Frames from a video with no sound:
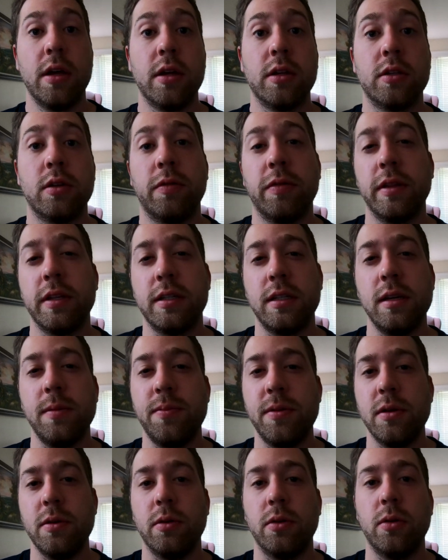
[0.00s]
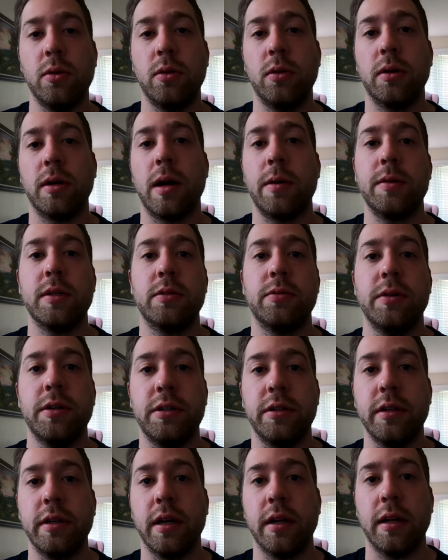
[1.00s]
So for the CPU cooler, I was
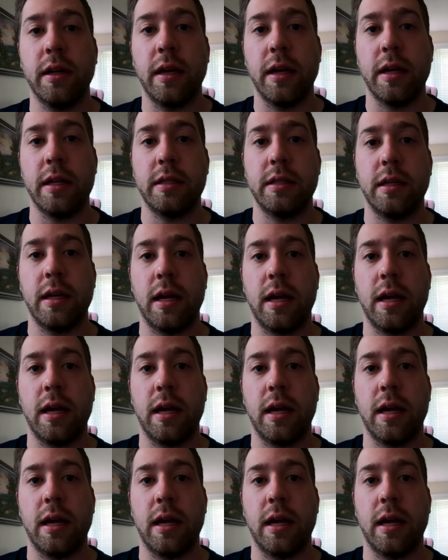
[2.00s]
originally going to get